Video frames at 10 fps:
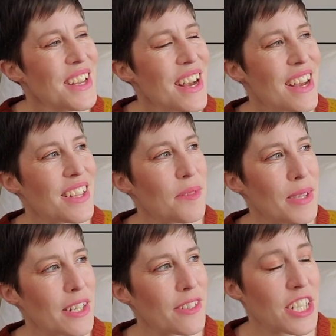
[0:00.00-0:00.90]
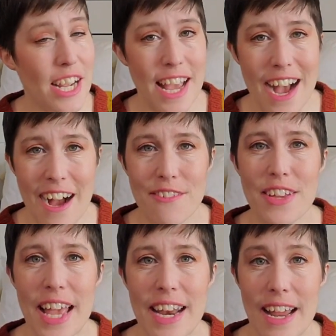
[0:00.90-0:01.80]
meterage I have,
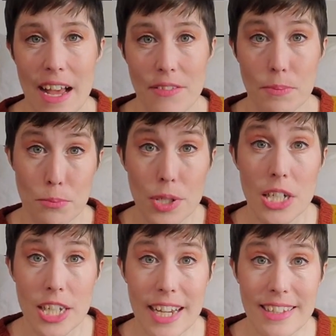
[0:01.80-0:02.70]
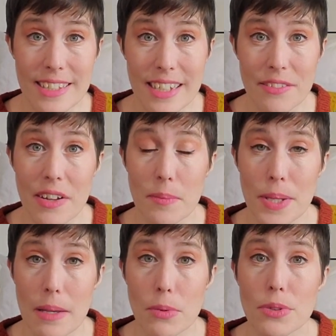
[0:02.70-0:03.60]
and have a pretty good idea if I'll
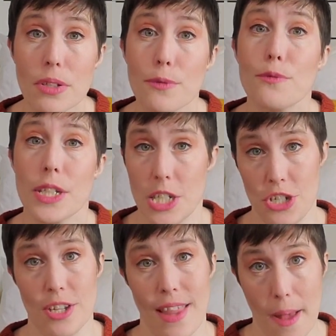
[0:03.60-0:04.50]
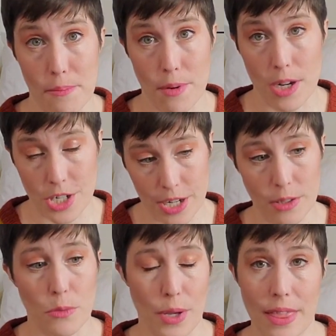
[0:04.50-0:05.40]
be able to finish that
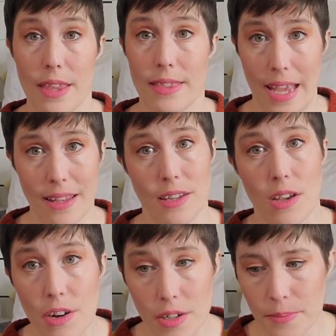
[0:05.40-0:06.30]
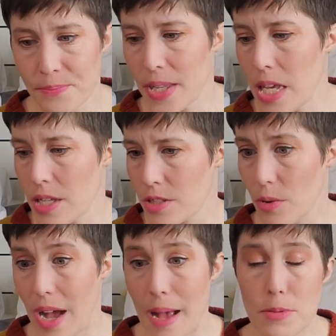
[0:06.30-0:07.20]
project with that yarn.
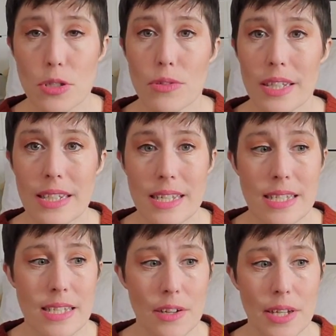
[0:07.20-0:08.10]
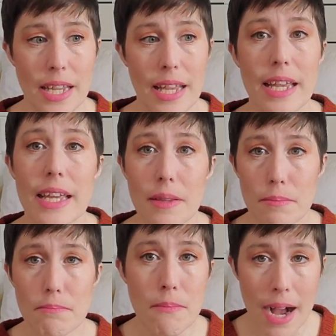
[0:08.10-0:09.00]
So absolutely necessary
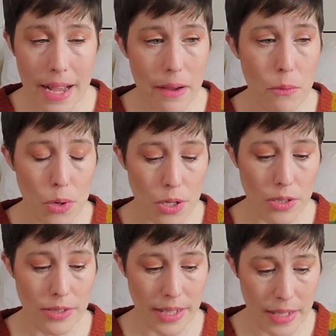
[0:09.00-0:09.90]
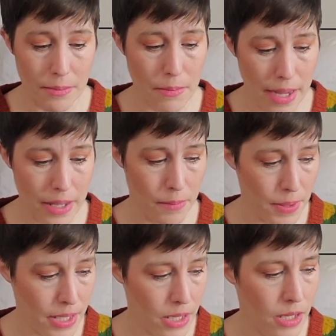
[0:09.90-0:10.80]
in my world, in my
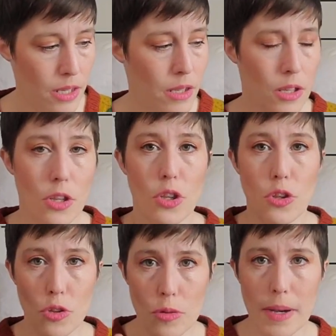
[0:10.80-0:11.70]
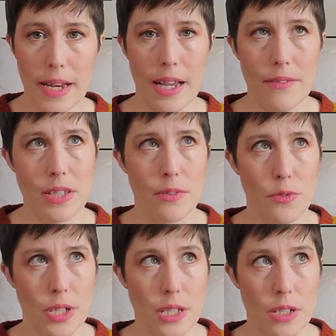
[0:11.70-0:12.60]
opinion. You might have a
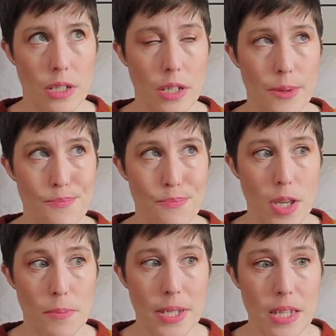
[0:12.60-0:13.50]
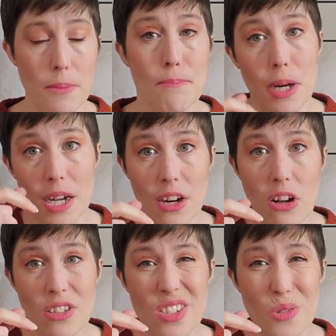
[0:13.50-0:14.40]
different opinion, but
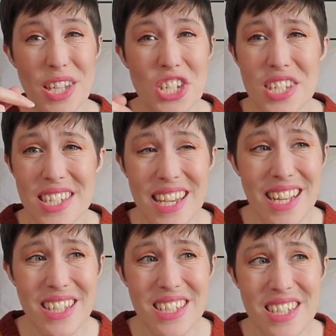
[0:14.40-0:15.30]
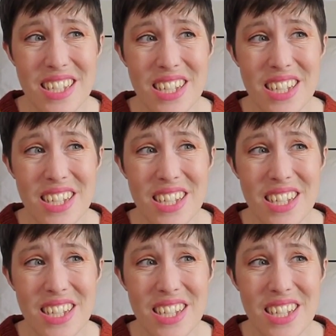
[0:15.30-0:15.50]
also kitchen scales